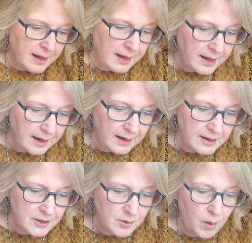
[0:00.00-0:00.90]

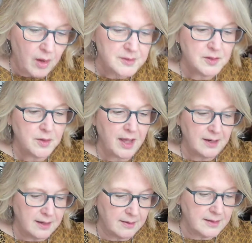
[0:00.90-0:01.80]
And you also
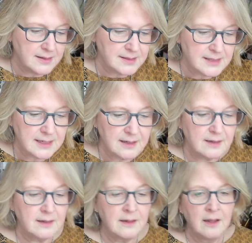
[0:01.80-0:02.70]
get in this
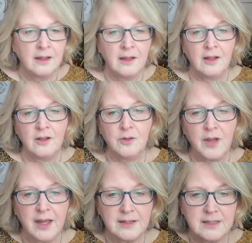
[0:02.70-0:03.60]
tin, you
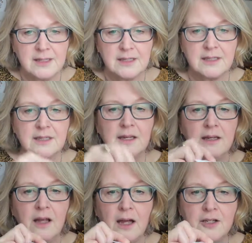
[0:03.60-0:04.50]
get
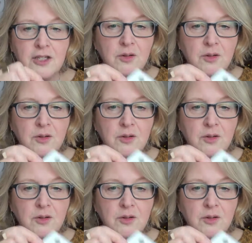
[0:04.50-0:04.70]
2